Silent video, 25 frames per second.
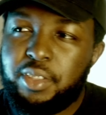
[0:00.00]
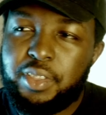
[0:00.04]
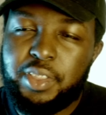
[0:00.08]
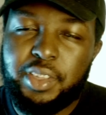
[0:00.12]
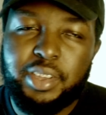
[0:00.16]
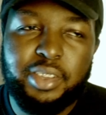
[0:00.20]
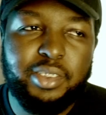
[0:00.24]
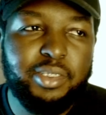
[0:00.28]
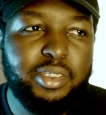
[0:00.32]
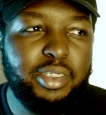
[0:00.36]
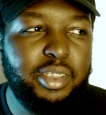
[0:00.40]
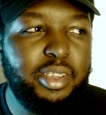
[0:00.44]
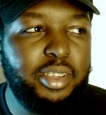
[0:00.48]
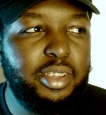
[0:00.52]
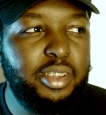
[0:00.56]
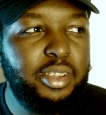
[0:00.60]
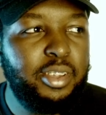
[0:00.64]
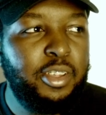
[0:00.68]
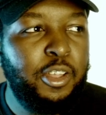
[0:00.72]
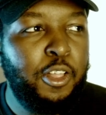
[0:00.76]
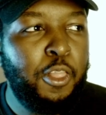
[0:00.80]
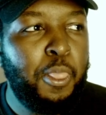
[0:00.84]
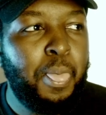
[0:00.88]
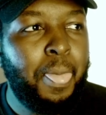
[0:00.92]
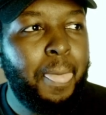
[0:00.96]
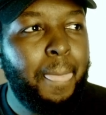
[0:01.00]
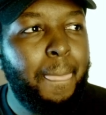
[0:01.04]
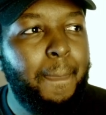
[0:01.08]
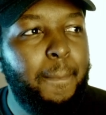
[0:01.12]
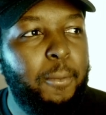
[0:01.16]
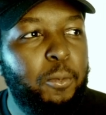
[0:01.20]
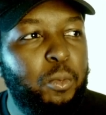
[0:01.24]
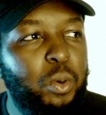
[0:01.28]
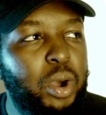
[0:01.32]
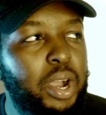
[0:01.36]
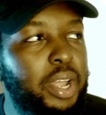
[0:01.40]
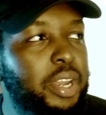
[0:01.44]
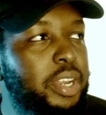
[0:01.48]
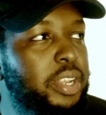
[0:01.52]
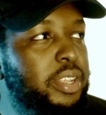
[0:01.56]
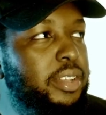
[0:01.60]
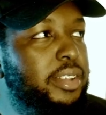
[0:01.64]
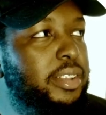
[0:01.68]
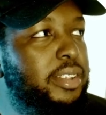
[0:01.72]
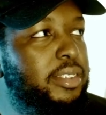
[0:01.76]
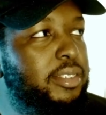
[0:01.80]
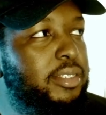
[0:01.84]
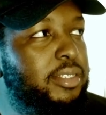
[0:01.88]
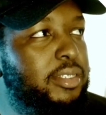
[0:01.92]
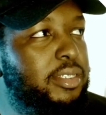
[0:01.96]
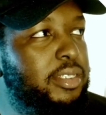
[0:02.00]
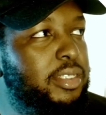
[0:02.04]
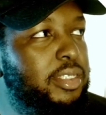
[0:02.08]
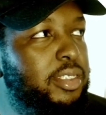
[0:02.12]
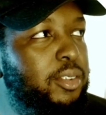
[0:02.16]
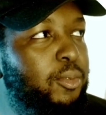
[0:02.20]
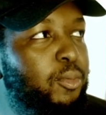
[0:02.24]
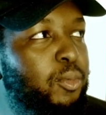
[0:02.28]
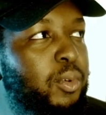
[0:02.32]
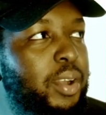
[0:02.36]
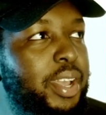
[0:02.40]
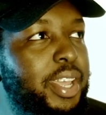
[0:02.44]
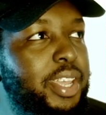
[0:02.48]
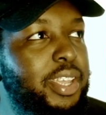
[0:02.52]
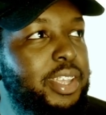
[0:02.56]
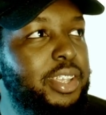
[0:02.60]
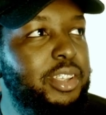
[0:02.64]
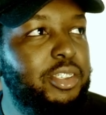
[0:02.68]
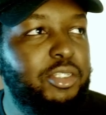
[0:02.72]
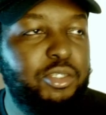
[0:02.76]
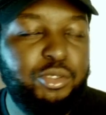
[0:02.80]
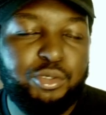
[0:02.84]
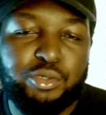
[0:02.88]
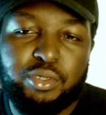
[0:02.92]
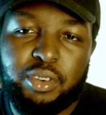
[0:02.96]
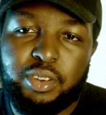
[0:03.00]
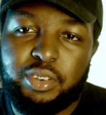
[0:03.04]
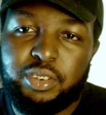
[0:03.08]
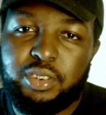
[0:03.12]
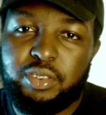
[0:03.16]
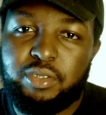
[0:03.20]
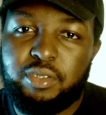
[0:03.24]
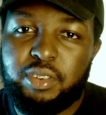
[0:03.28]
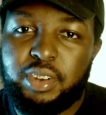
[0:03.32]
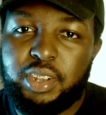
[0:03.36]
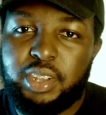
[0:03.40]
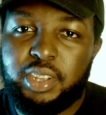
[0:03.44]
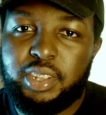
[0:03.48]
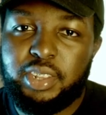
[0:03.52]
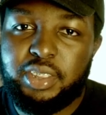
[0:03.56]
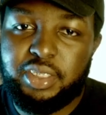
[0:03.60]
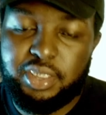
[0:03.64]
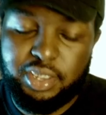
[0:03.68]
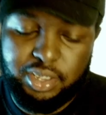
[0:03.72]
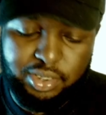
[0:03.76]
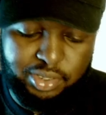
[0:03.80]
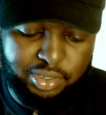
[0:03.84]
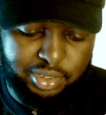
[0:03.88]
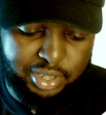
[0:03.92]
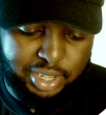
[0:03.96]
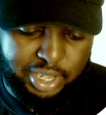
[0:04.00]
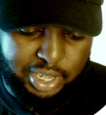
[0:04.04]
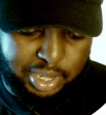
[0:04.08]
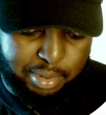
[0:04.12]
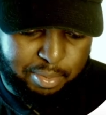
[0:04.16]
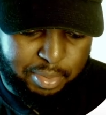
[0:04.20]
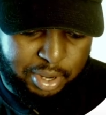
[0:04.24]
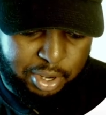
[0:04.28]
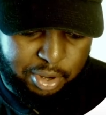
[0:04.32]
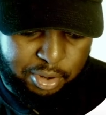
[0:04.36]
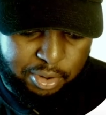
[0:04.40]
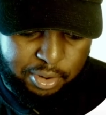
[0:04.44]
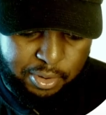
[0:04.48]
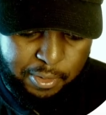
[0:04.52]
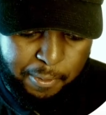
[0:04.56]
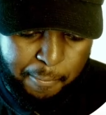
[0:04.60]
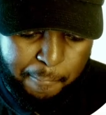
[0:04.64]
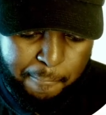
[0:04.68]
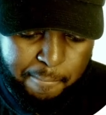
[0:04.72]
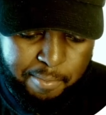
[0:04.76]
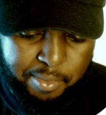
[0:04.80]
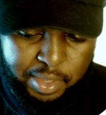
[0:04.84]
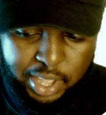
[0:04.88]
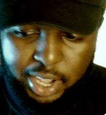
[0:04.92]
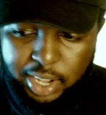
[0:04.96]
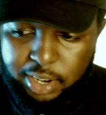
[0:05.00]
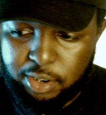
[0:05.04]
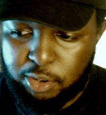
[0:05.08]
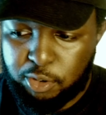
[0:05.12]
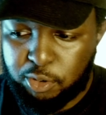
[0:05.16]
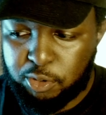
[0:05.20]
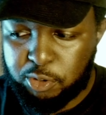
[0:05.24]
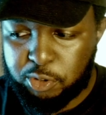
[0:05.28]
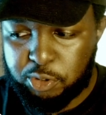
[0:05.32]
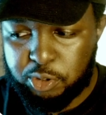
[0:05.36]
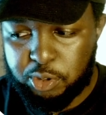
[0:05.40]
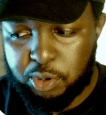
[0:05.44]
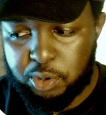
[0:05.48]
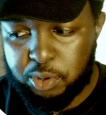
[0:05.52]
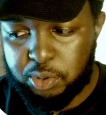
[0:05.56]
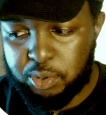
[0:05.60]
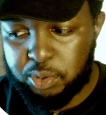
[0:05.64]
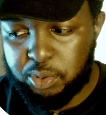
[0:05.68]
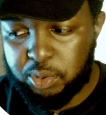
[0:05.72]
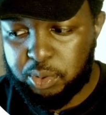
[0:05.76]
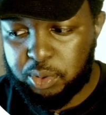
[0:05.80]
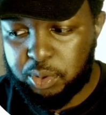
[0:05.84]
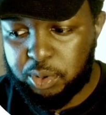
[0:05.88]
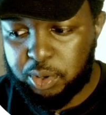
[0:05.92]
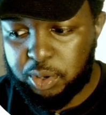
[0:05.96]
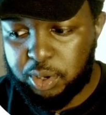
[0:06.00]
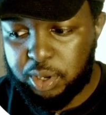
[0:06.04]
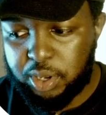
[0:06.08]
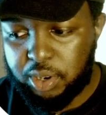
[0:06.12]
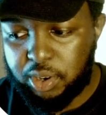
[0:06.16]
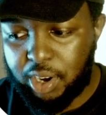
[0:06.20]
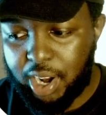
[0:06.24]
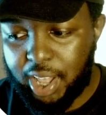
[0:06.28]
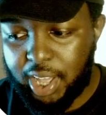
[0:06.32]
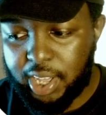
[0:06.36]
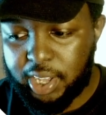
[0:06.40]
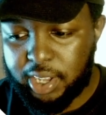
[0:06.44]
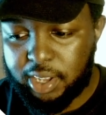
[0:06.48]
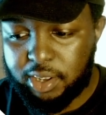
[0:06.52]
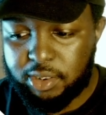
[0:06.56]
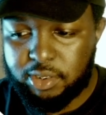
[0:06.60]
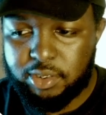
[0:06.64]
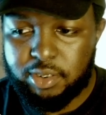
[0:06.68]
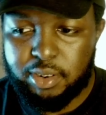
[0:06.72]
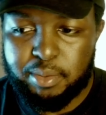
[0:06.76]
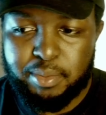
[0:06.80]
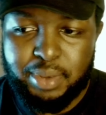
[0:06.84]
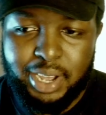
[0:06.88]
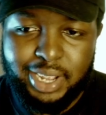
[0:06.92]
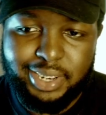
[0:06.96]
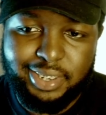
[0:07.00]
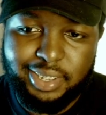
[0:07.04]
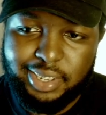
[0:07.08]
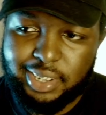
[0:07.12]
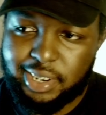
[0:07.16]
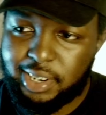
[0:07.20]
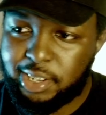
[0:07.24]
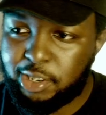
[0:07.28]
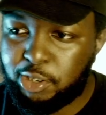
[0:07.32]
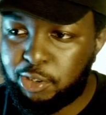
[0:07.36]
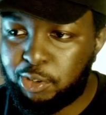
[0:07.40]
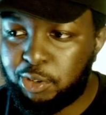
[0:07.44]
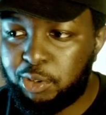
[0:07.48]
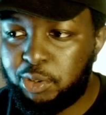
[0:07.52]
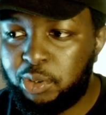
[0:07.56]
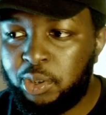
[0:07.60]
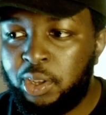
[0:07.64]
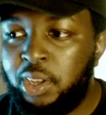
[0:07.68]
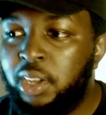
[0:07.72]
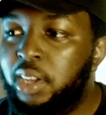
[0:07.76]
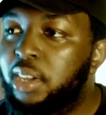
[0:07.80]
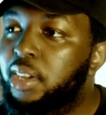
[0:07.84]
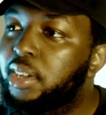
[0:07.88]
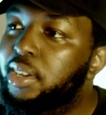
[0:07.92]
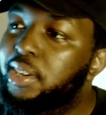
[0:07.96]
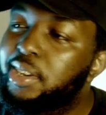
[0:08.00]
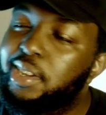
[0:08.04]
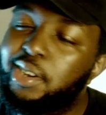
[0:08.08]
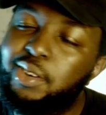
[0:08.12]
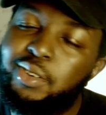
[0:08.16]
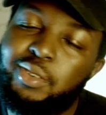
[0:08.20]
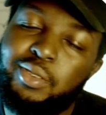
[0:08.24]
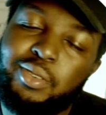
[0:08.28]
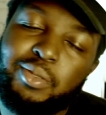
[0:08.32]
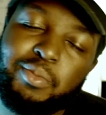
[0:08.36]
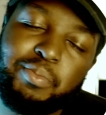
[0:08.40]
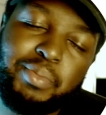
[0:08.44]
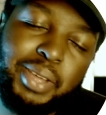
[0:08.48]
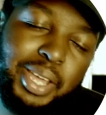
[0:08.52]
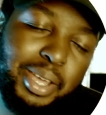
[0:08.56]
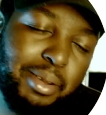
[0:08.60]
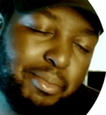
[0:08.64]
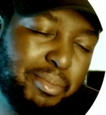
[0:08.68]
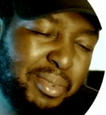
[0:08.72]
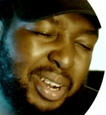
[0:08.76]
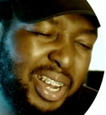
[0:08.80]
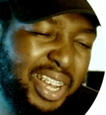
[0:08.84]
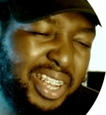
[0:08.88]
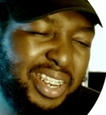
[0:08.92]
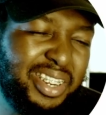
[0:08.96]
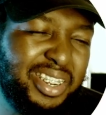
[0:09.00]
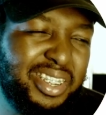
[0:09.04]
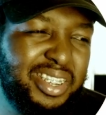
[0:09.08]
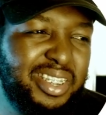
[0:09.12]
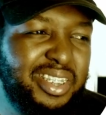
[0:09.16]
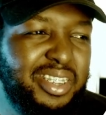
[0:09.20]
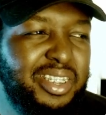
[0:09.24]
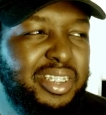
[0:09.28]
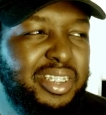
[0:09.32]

of things here. One, it's the way he's structuring this email, and also like grammatically too. Now, bear in mind,